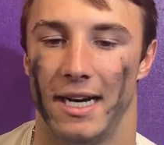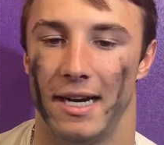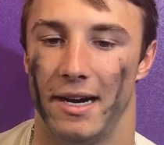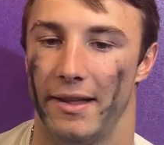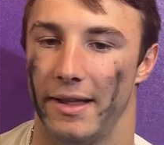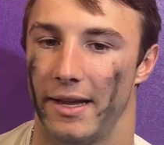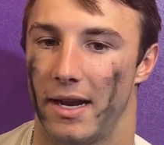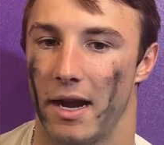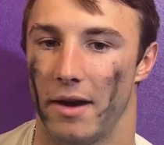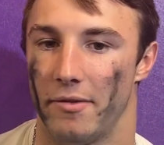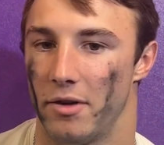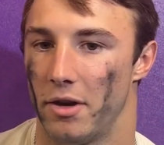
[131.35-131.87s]
They
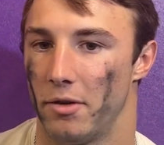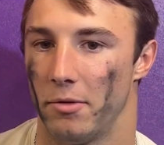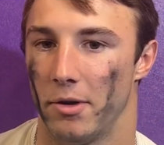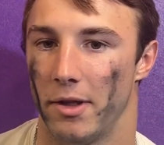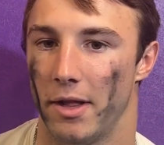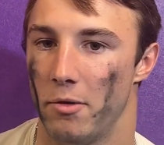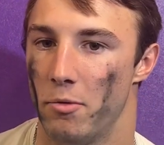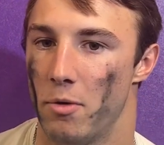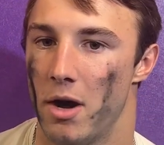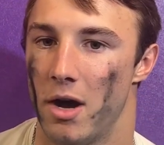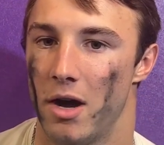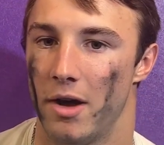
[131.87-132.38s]
covered it
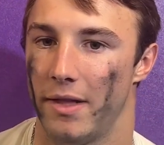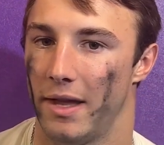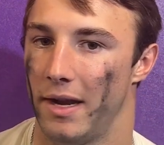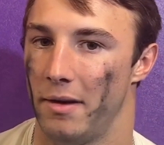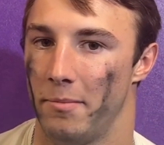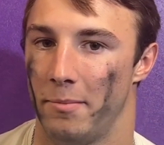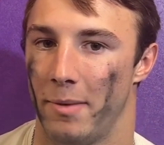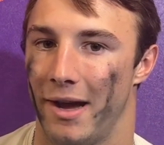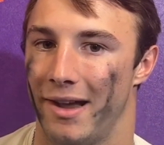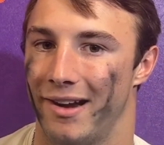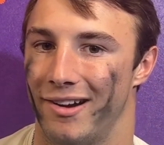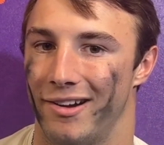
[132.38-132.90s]
really well. They
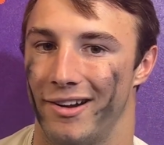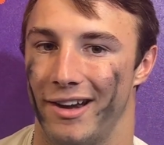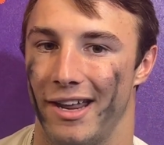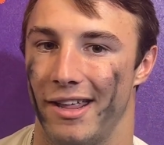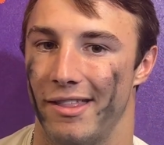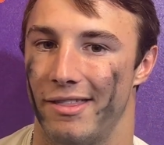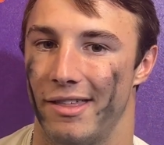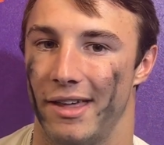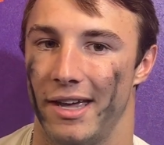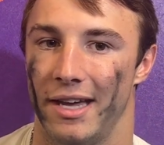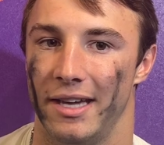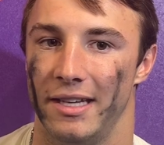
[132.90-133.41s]
didn't bite on
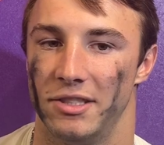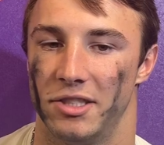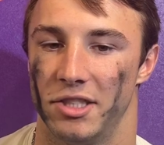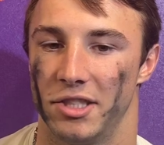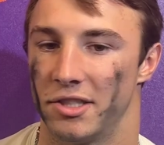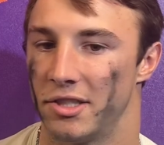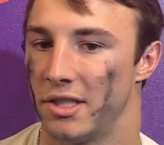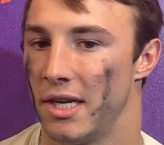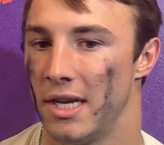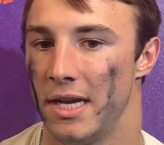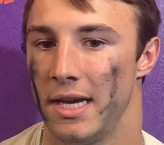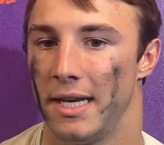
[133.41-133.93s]
anything.
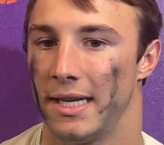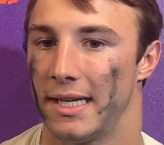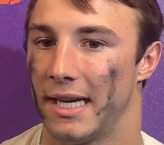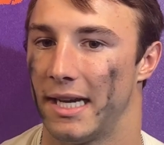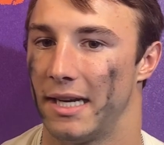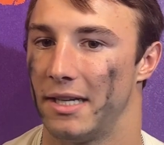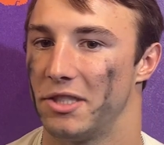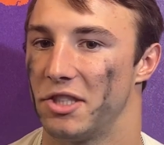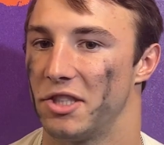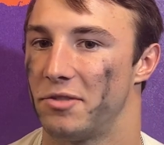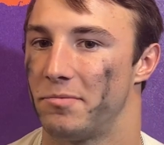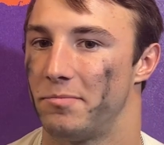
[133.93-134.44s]
Just
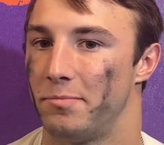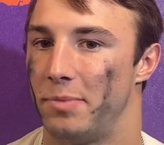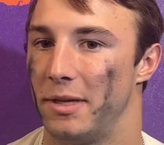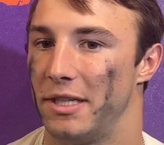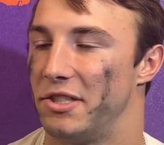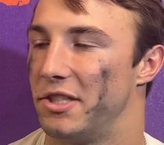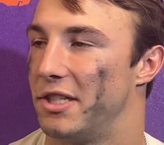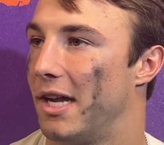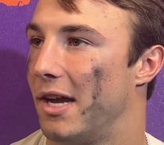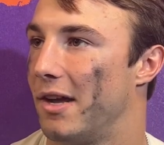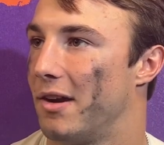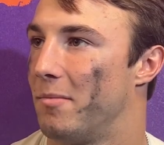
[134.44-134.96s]
kind of just
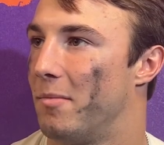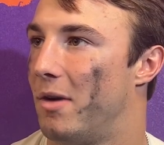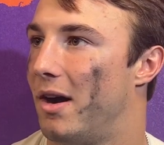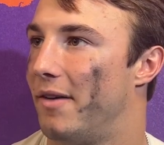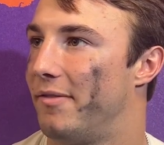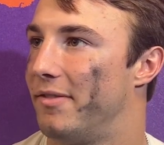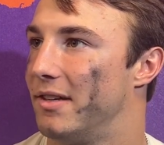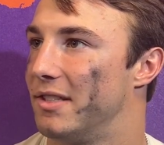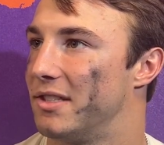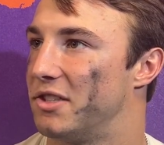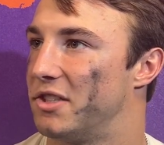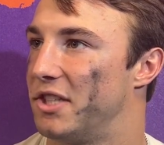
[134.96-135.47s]
pitched it down to
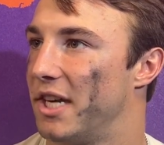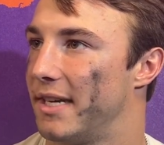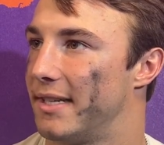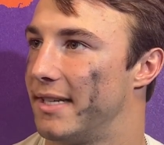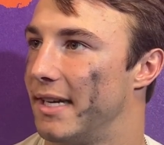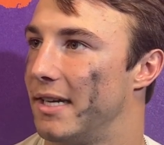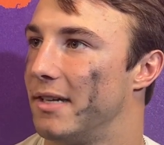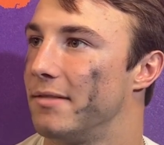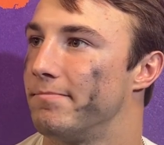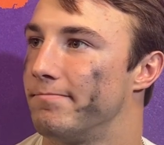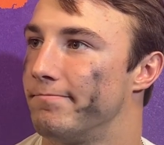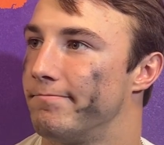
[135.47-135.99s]
Mafah as a check down.